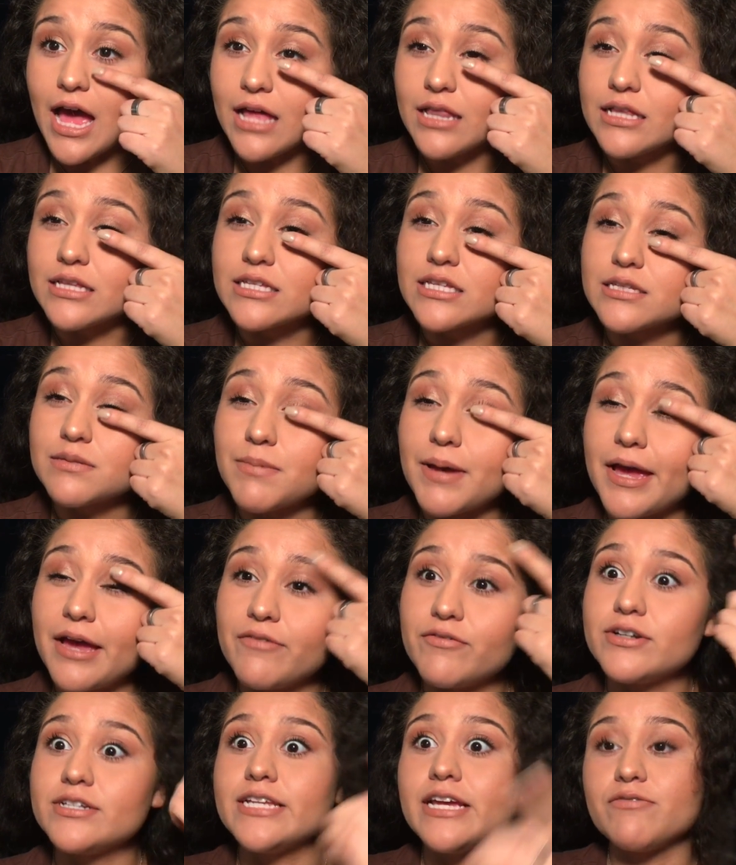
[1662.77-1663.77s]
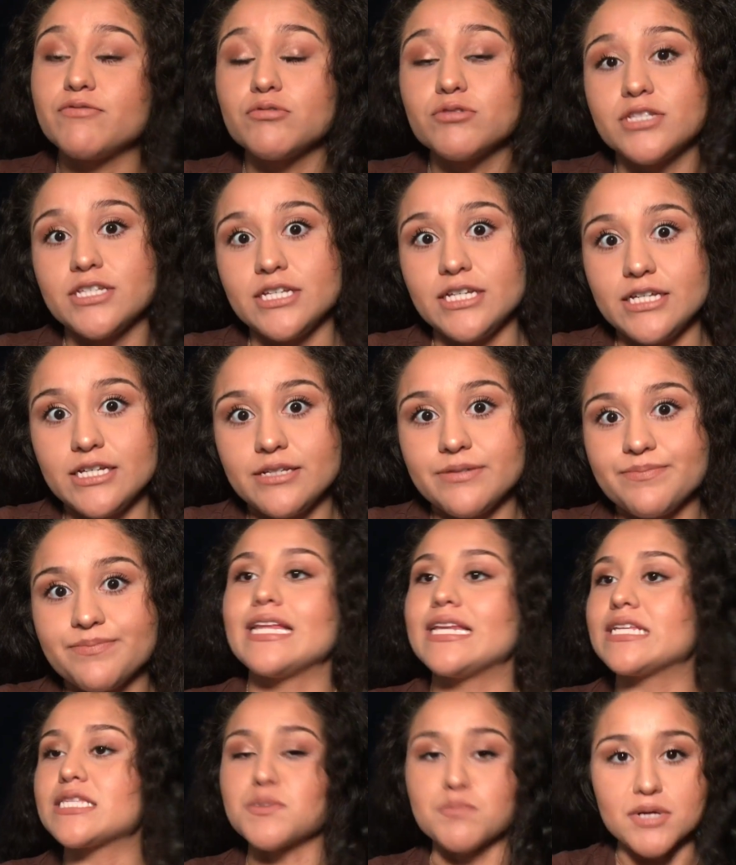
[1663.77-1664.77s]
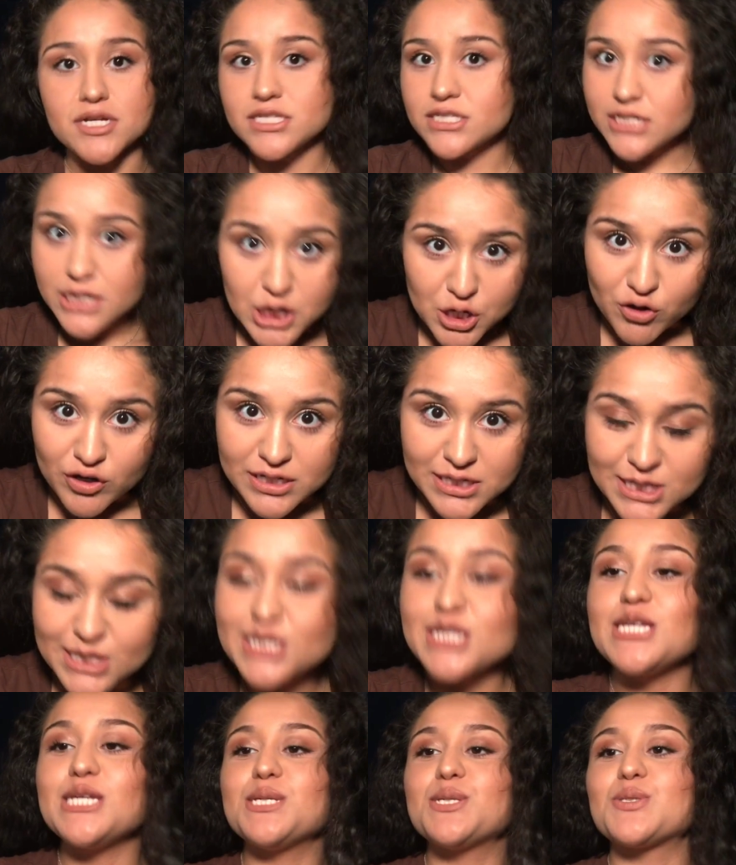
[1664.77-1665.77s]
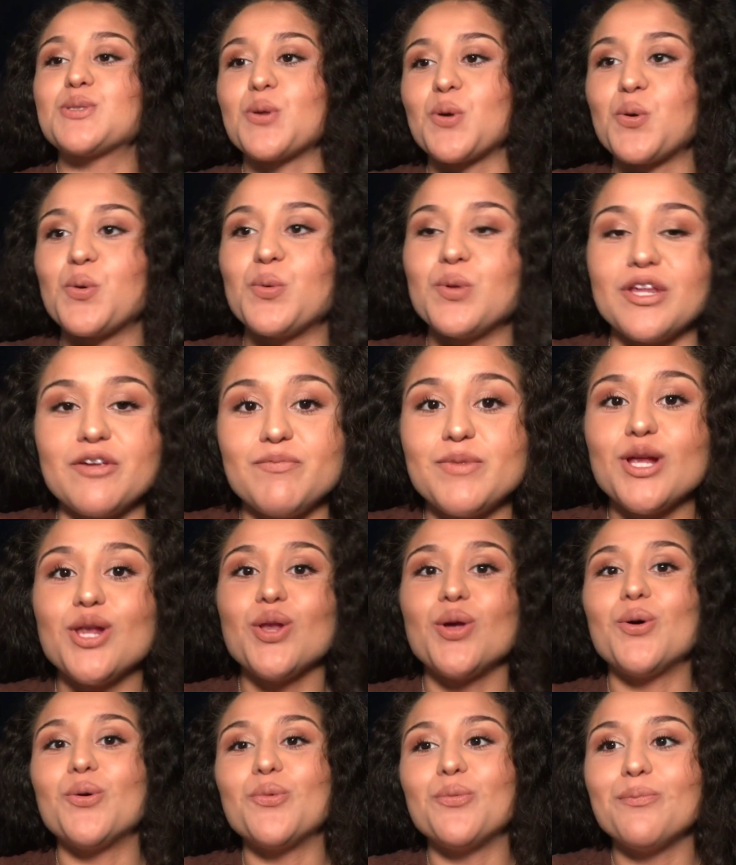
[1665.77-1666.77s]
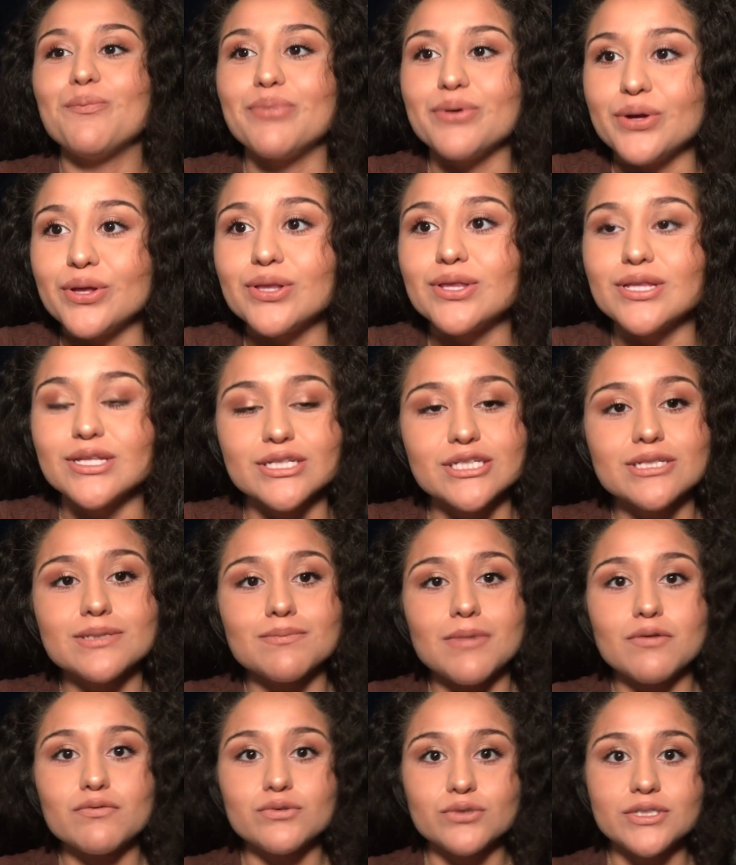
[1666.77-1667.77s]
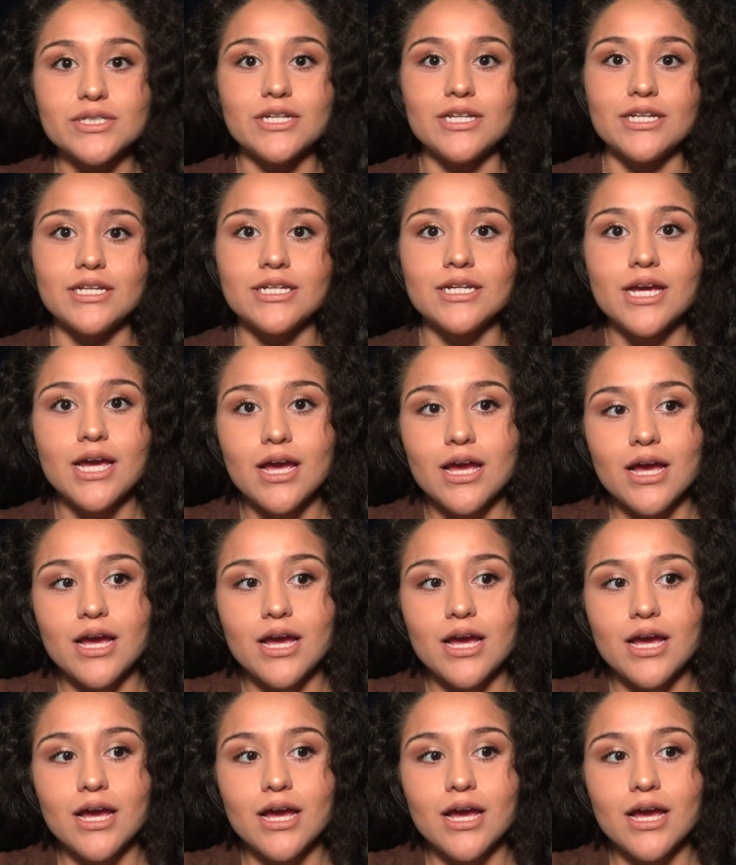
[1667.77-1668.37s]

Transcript: This is my everyday routine, and it's musty and crusty, so leave me alone, but this is my routine.